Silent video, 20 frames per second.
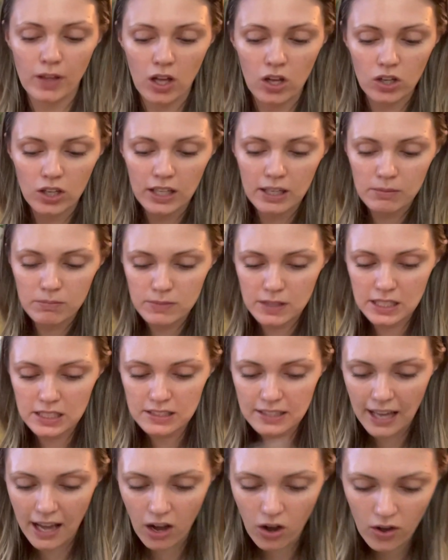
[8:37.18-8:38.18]
I'll keep this
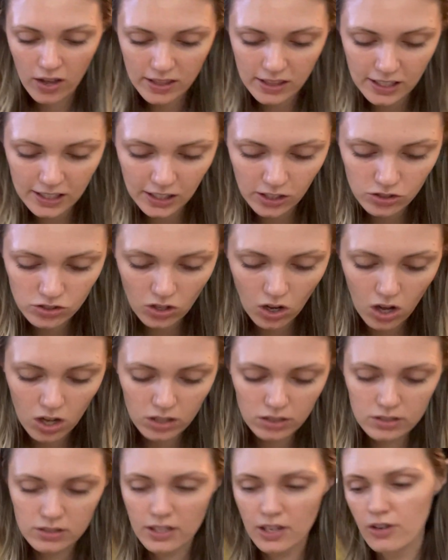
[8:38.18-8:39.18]
out. And then there's
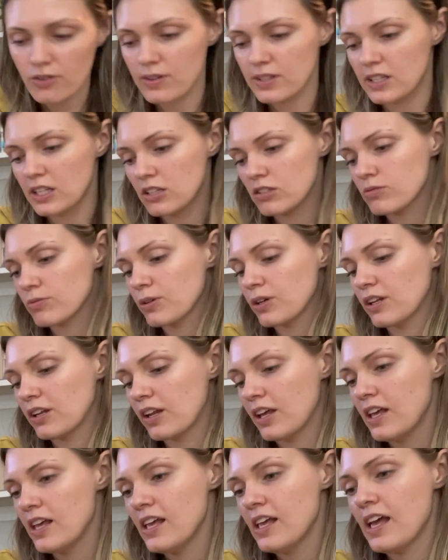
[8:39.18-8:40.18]
also in this one
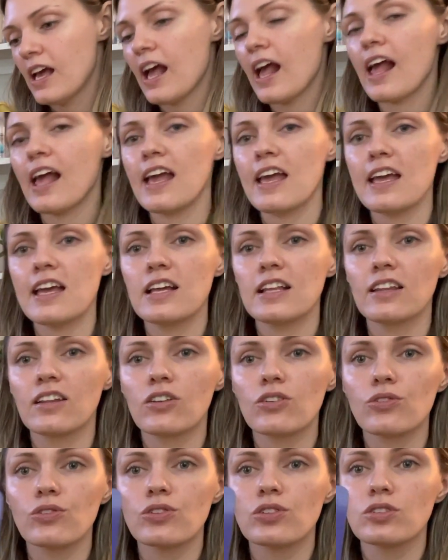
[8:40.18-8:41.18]
a
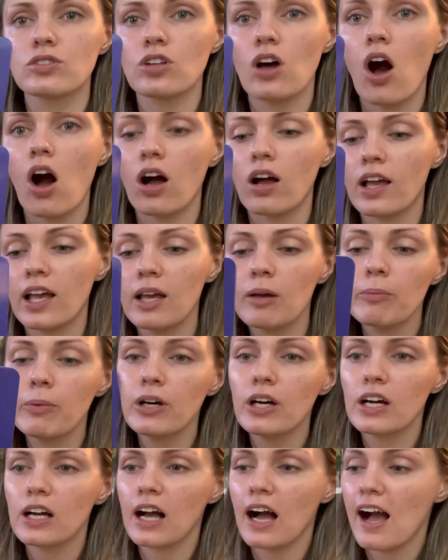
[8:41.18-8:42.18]
little talking
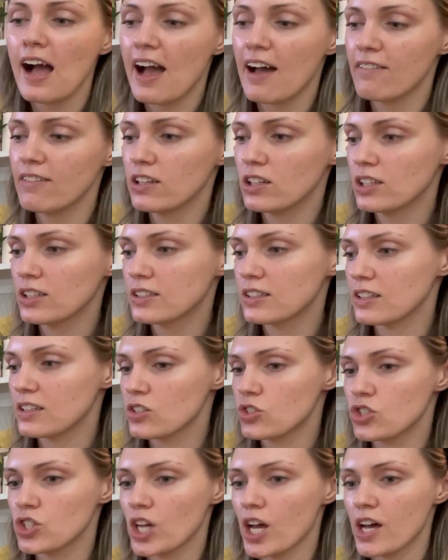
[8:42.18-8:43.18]
book. I haven't looked at
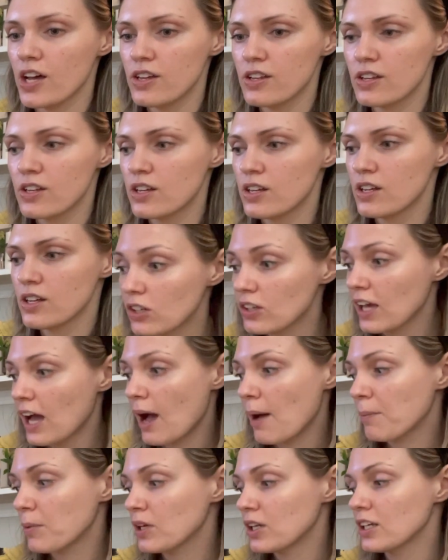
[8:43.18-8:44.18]
this yet. Yeah,
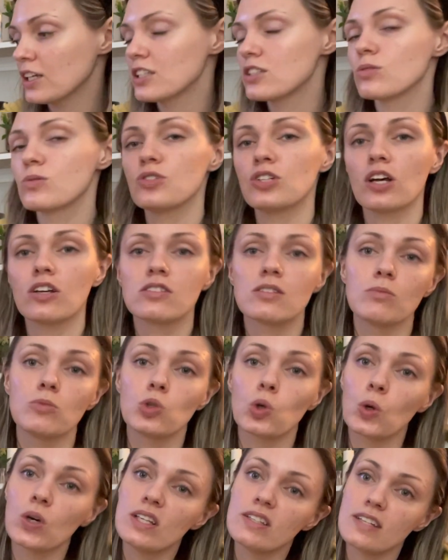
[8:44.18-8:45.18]
I'm gonna switch out some
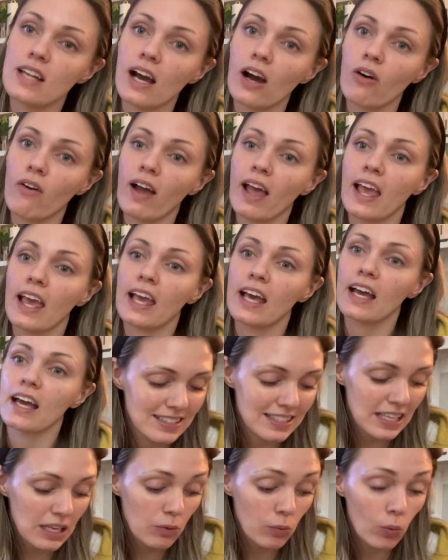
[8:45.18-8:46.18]
toys now and
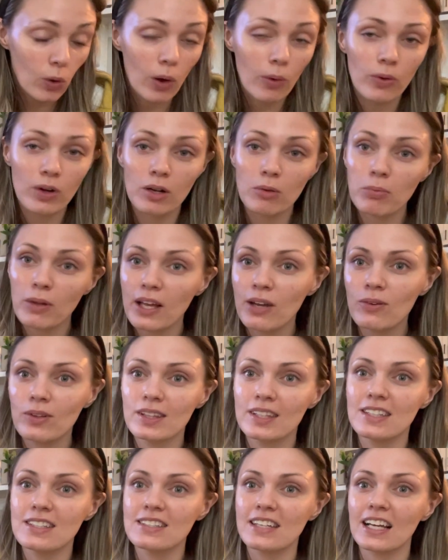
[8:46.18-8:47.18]
see what we're gonna play with
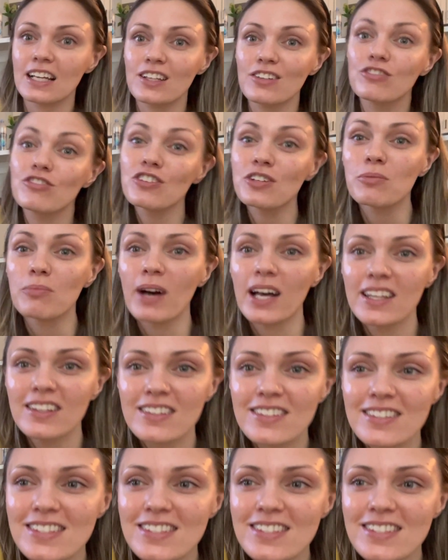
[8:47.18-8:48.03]
these next few months.